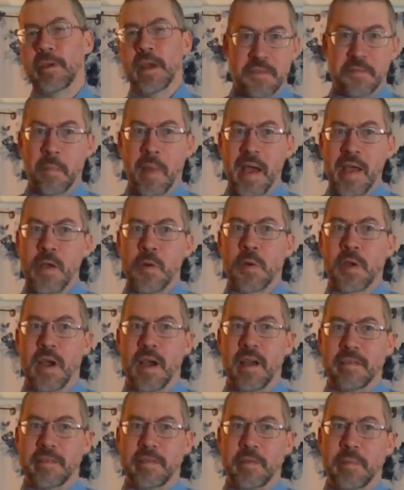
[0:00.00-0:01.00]
These
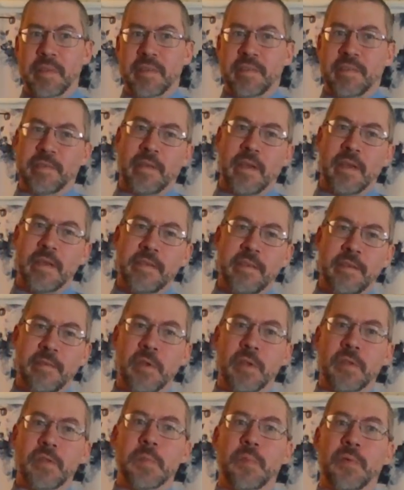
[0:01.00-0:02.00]
myokines have been
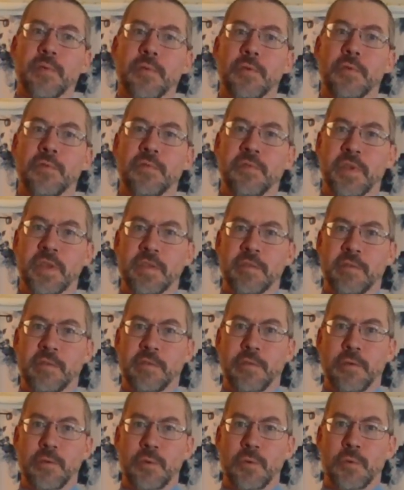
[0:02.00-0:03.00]
scientifically proven
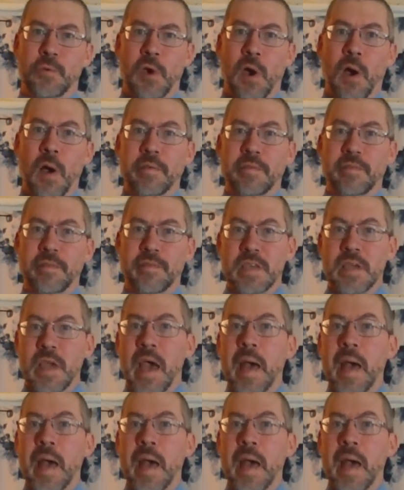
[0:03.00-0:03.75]
to cause the